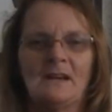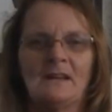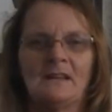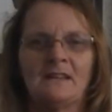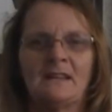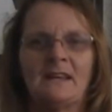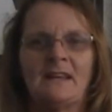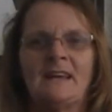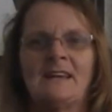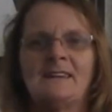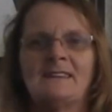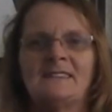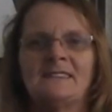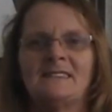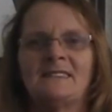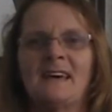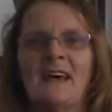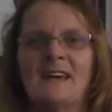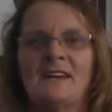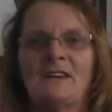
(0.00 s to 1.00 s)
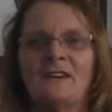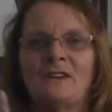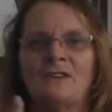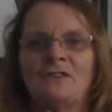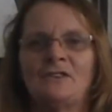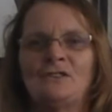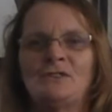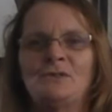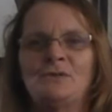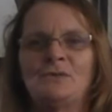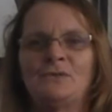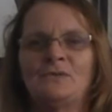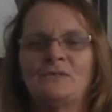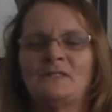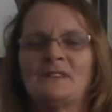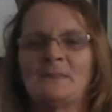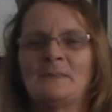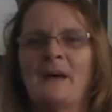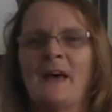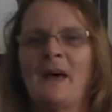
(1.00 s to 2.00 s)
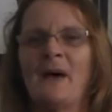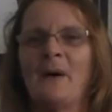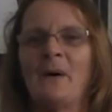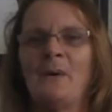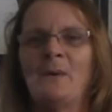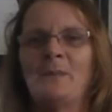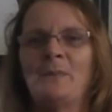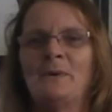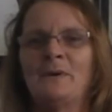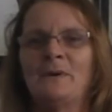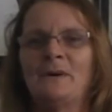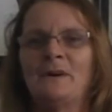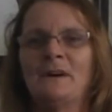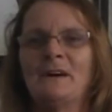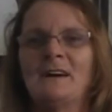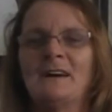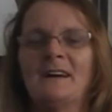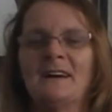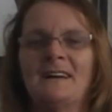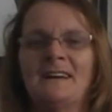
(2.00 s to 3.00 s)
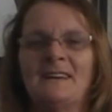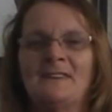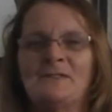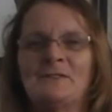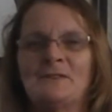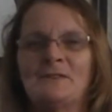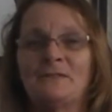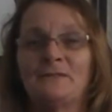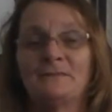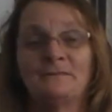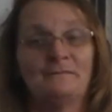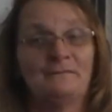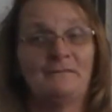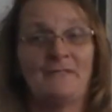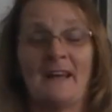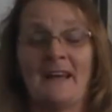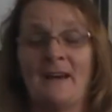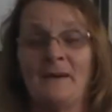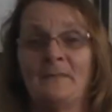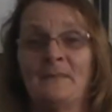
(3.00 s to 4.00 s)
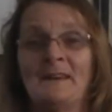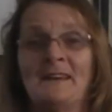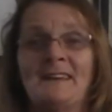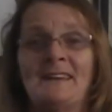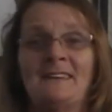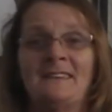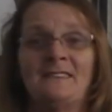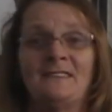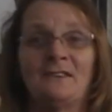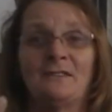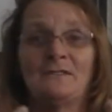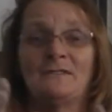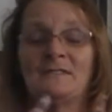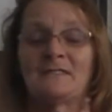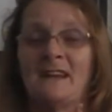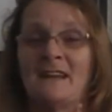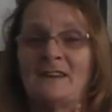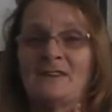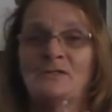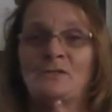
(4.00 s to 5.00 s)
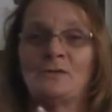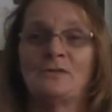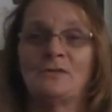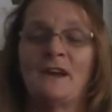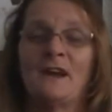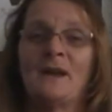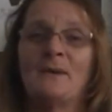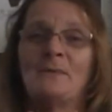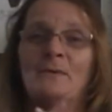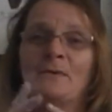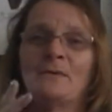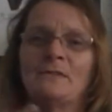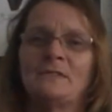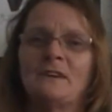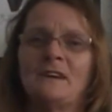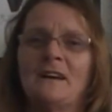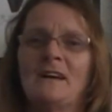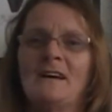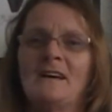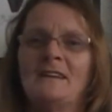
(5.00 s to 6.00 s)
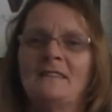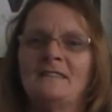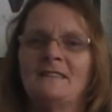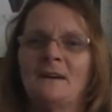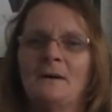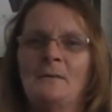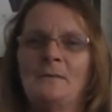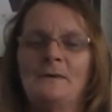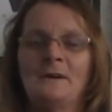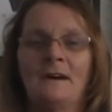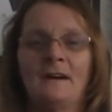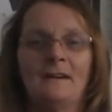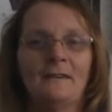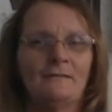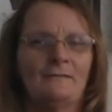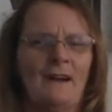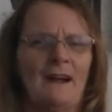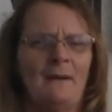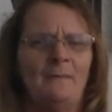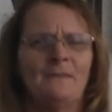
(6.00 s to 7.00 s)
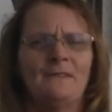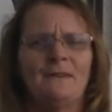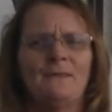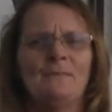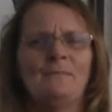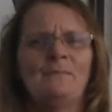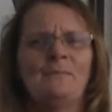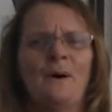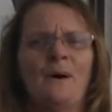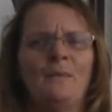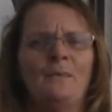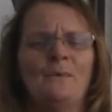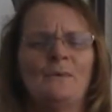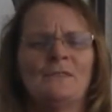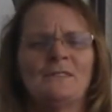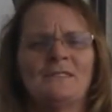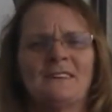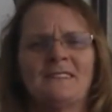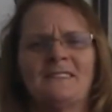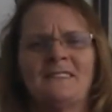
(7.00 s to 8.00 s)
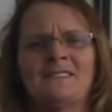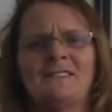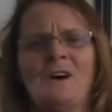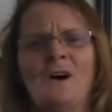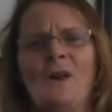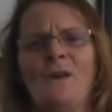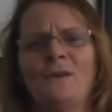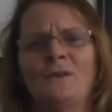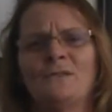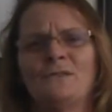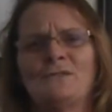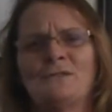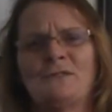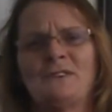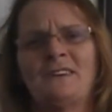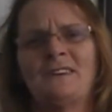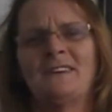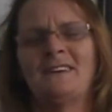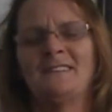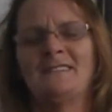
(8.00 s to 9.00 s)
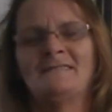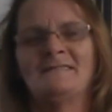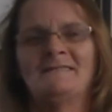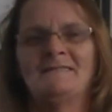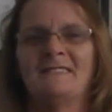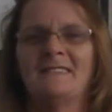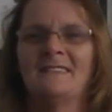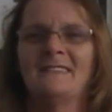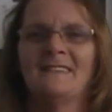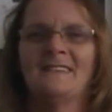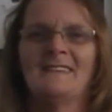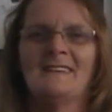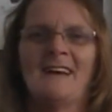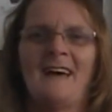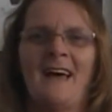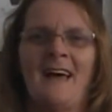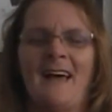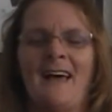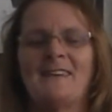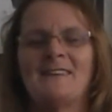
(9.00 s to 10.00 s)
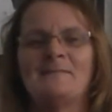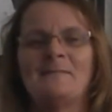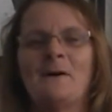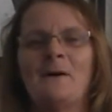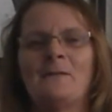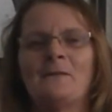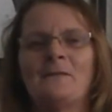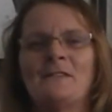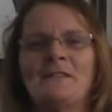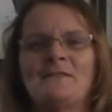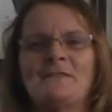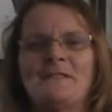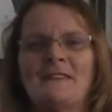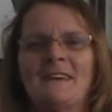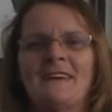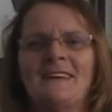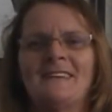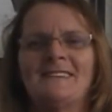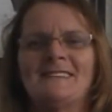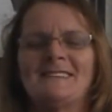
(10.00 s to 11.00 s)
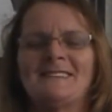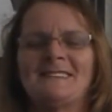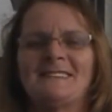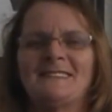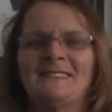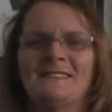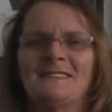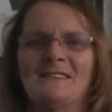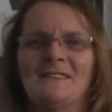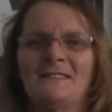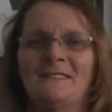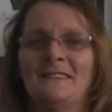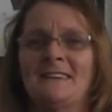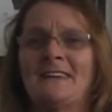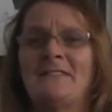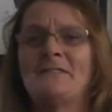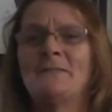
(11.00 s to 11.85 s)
kids that could use some help. In your family, your next door neighbors, you know, grab some bubbles at the Dollar Tree and hand them over the fence. Leave